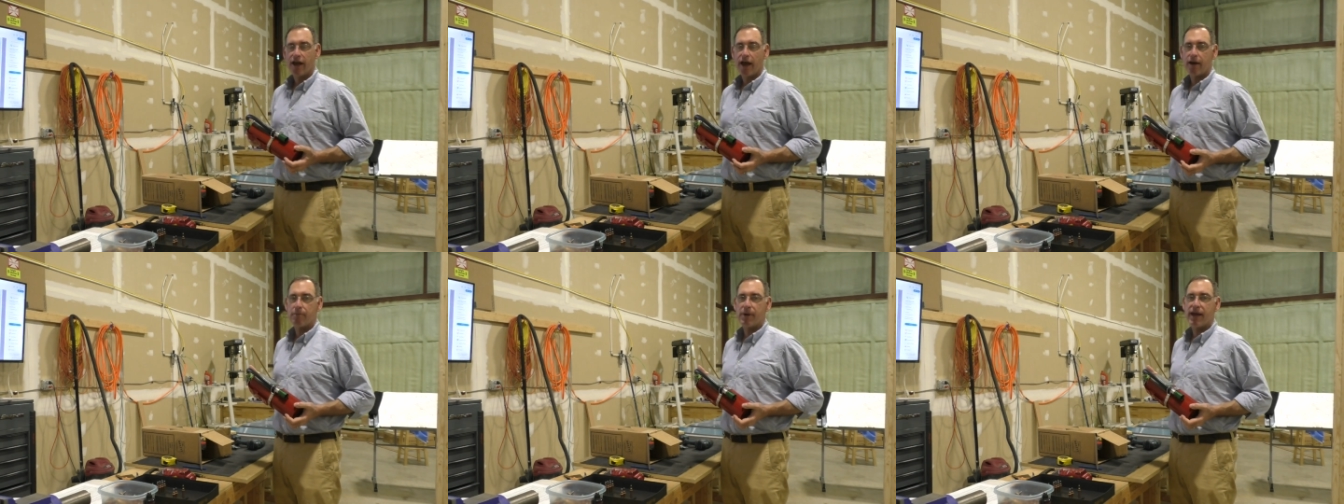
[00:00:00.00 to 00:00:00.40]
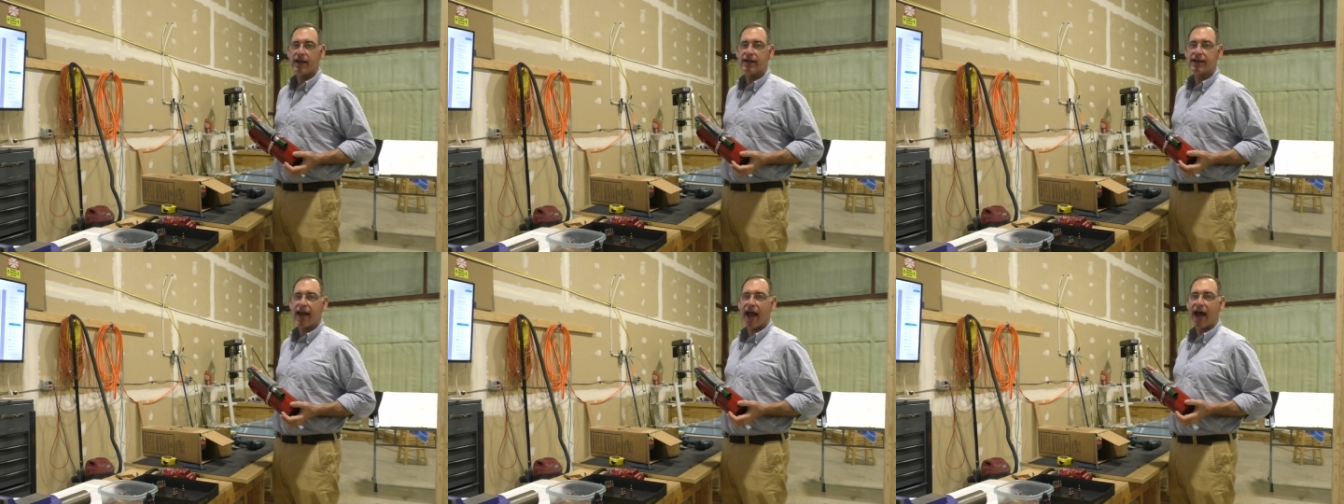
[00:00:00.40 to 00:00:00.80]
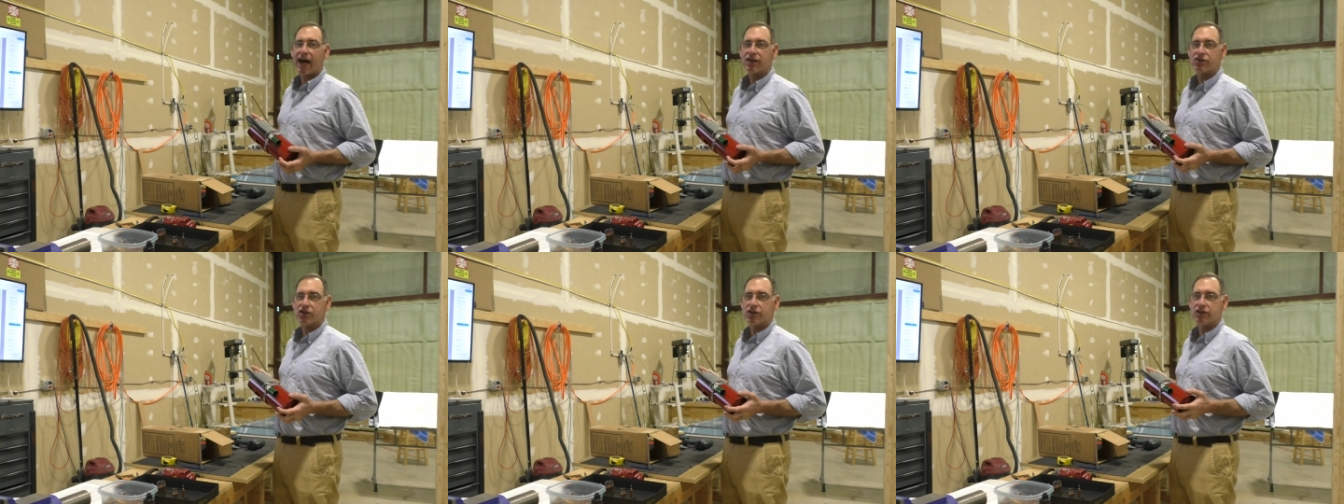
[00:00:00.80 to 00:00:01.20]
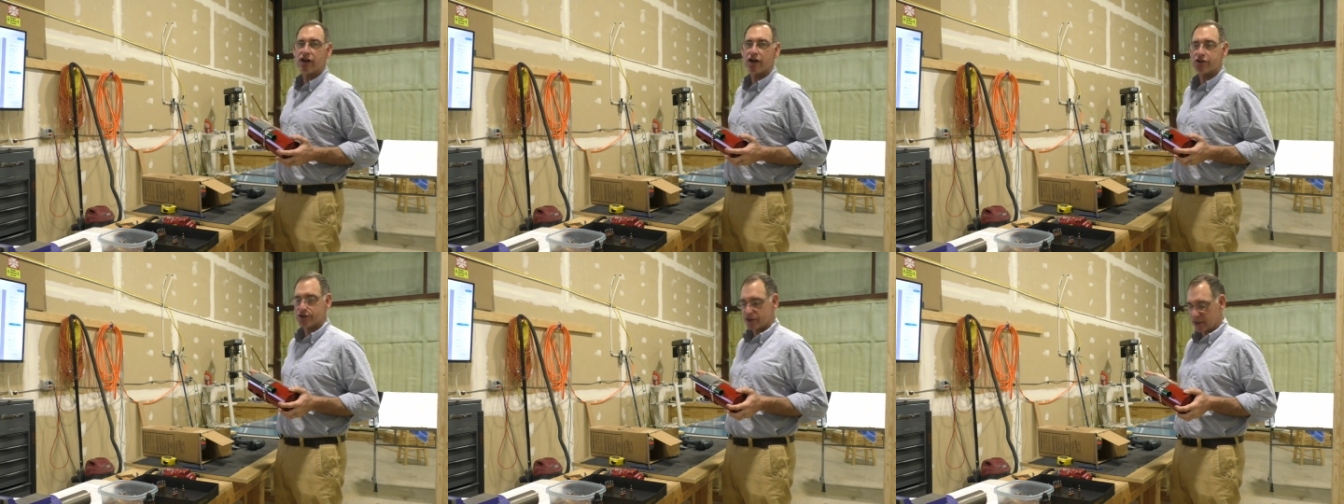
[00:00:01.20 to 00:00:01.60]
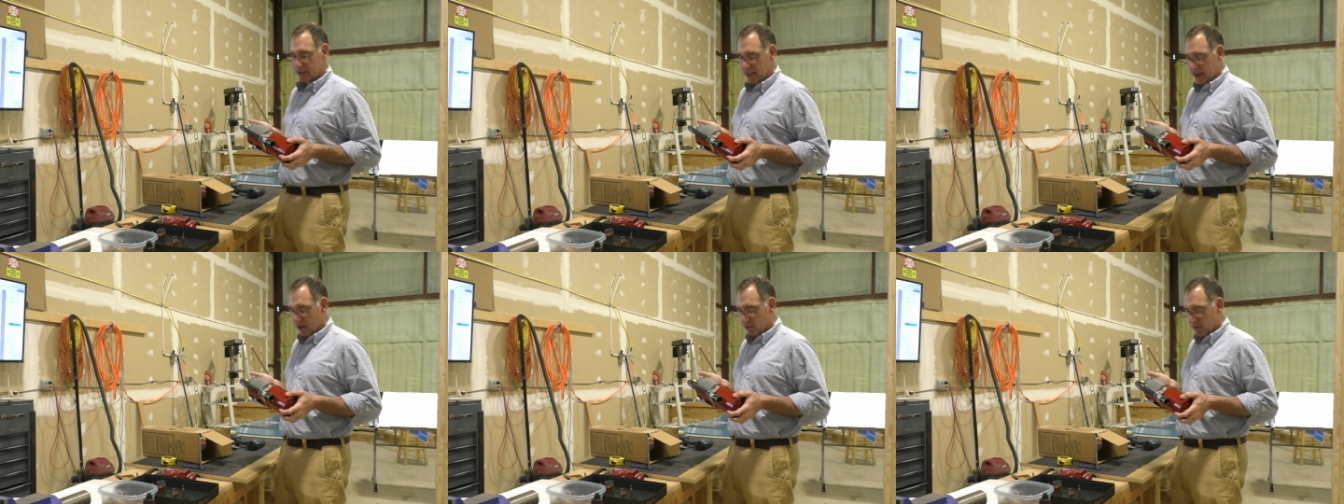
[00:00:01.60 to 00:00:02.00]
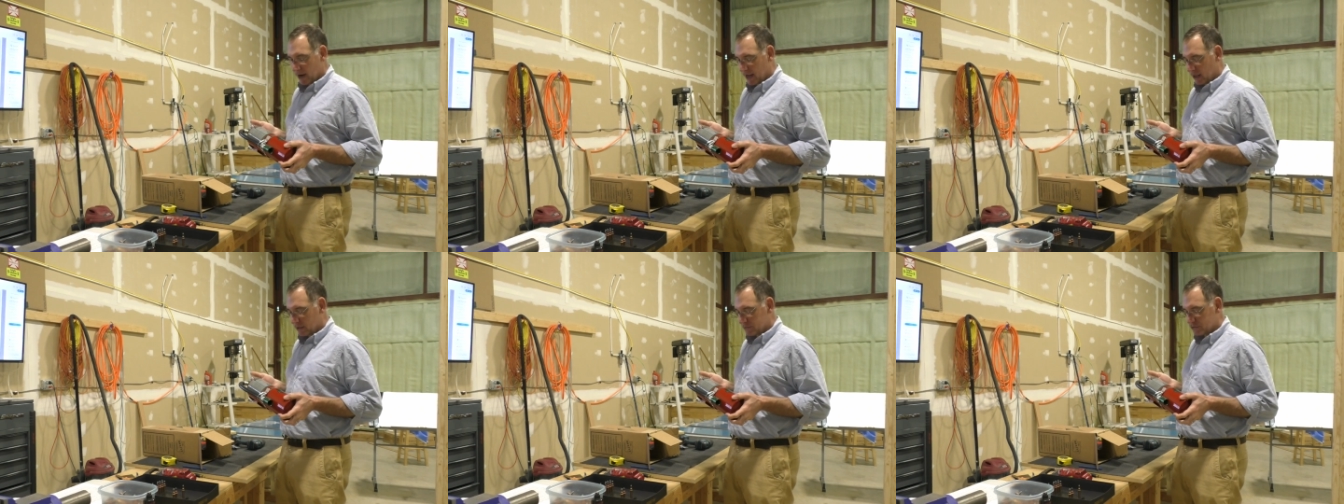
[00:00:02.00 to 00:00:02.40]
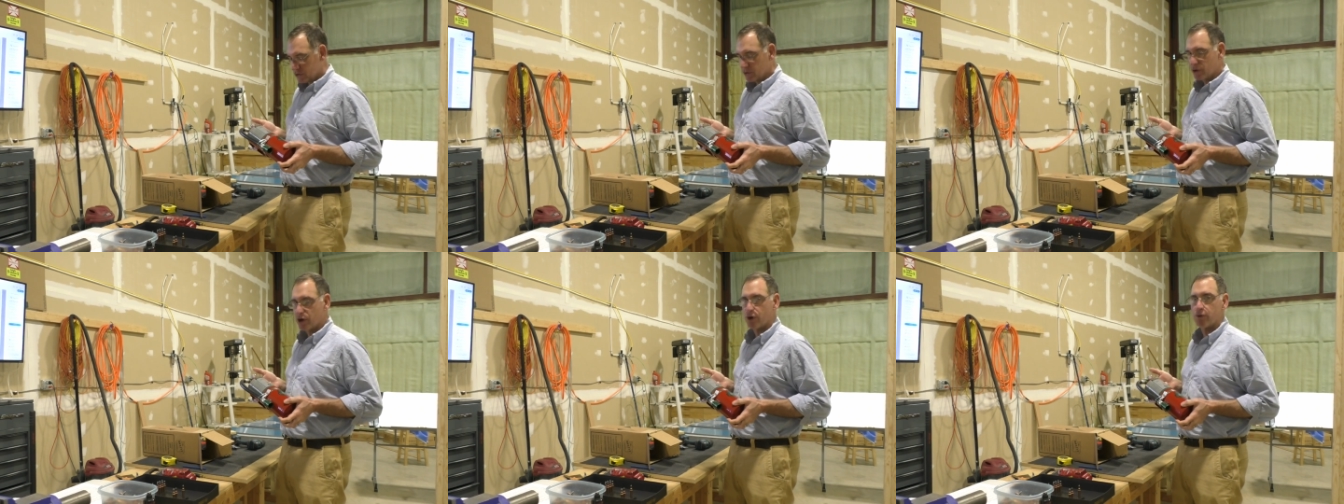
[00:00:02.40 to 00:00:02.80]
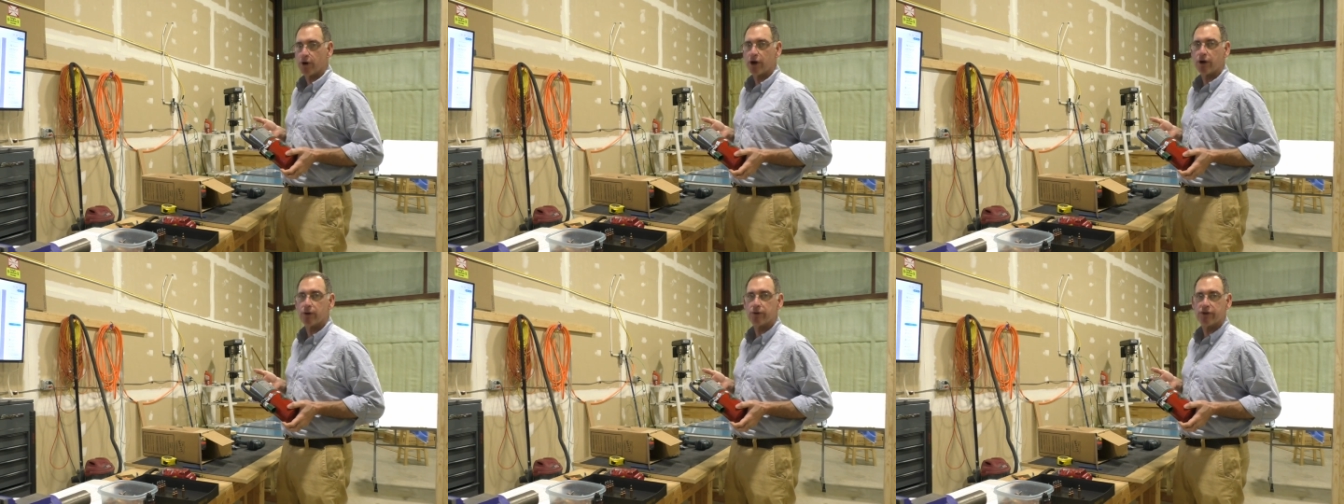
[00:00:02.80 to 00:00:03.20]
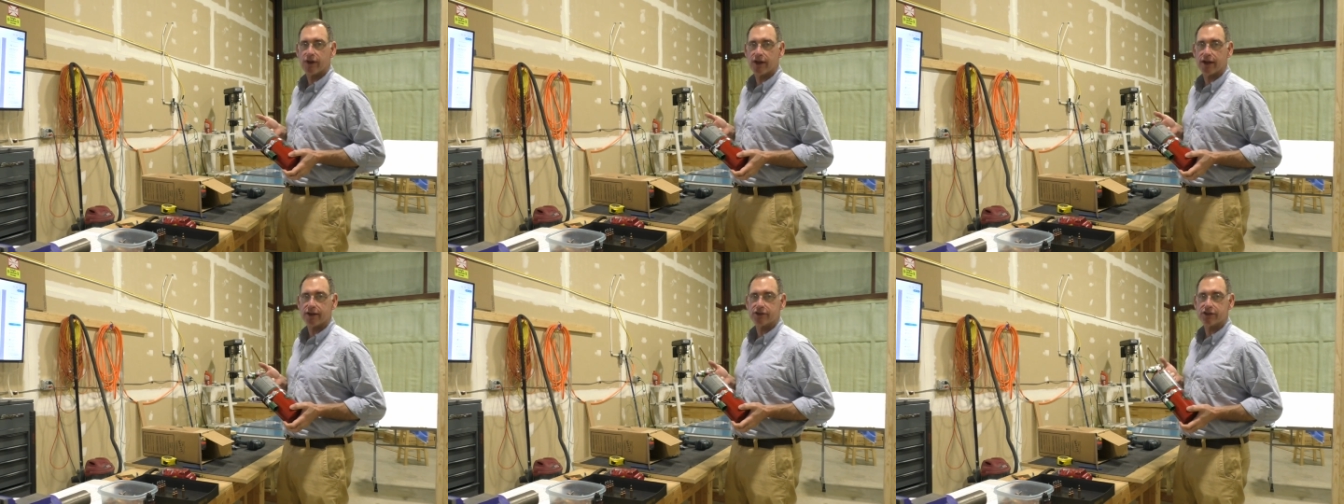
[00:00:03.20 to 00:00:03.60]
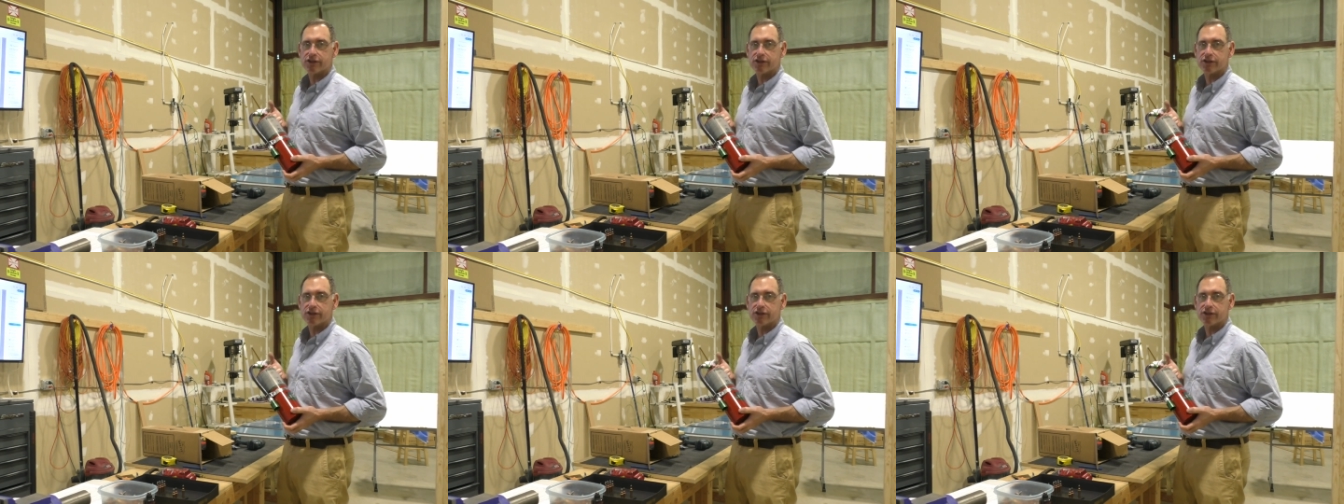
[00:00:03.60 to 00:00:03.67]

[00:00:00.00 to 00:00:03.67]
And being a gas, it doesn't lay around to corrode things.